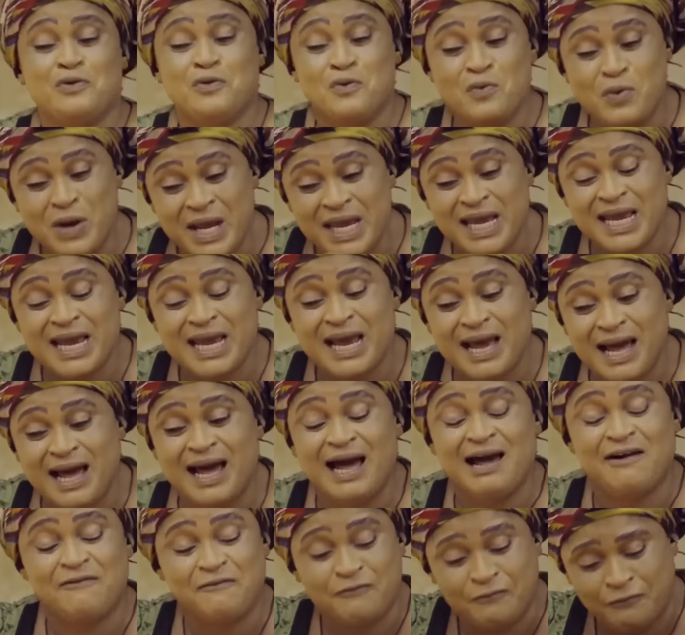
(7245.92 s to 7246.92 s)
we
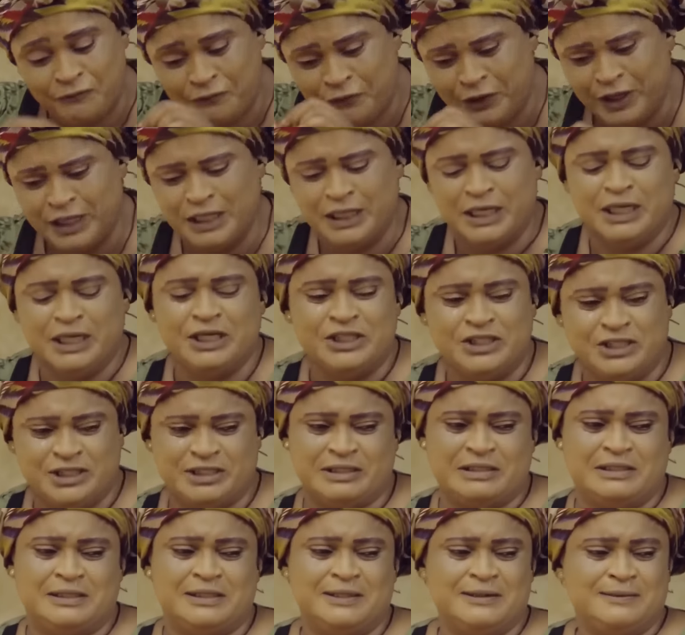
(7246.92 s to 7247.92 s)
are
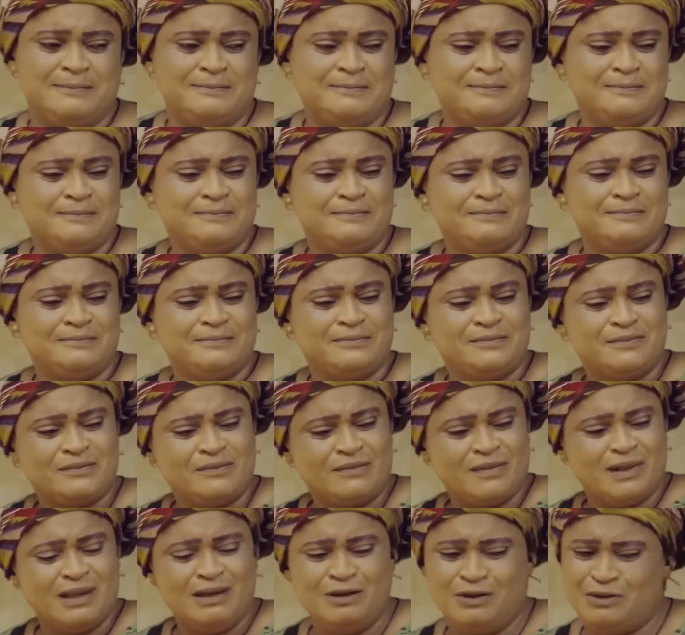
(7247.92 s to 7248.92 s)
finished.
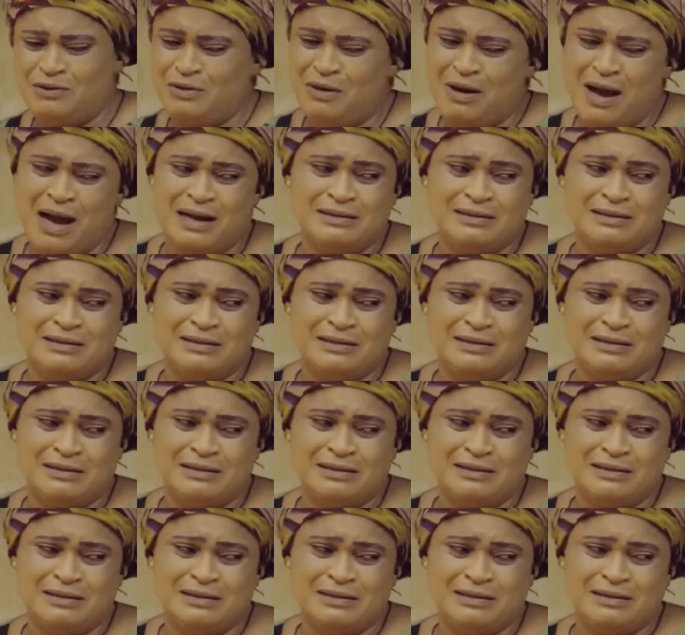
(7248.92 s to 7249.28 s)
You know how